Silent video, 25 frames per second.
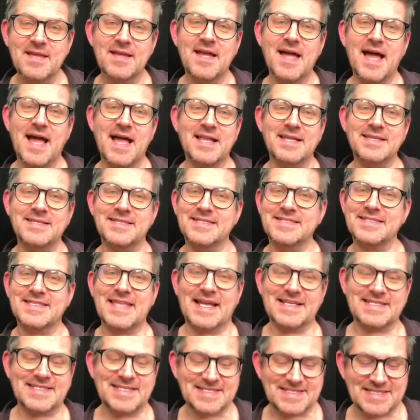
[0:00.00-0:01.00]
and
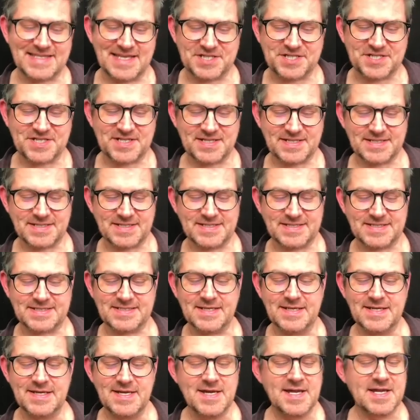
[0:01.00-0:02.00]
statisticians,
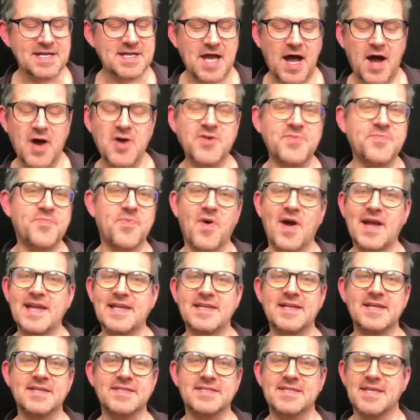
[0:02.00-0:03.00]
code
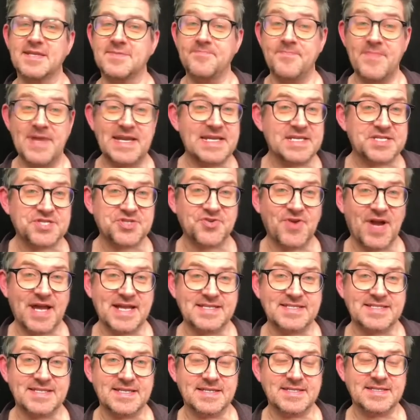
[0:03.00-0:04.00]
breakers,
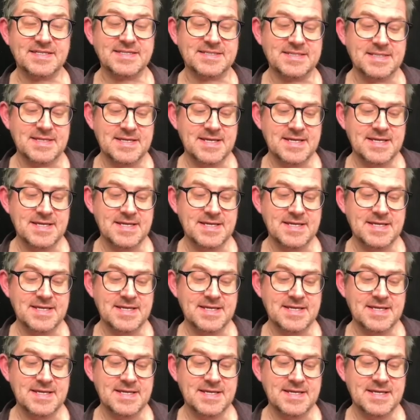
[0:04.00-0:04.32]
administrators,